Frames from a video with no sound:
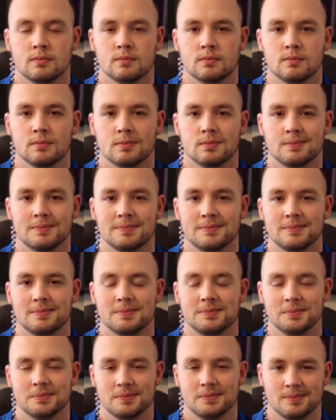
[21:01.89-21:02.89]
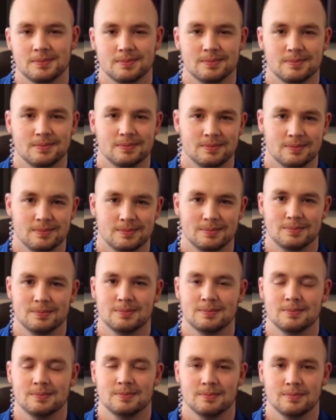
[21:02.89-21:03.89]

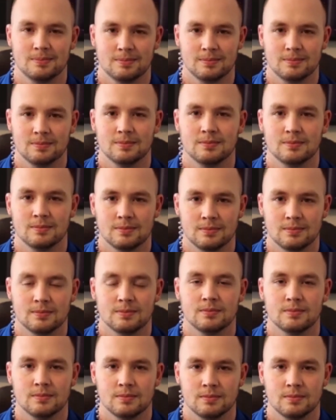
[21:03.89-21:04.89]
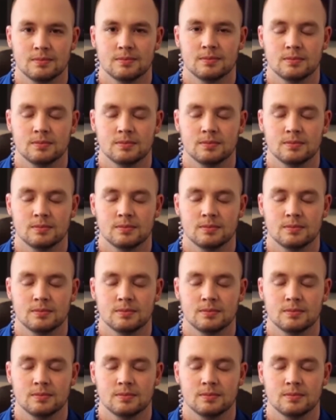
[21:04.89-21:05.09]
(silent)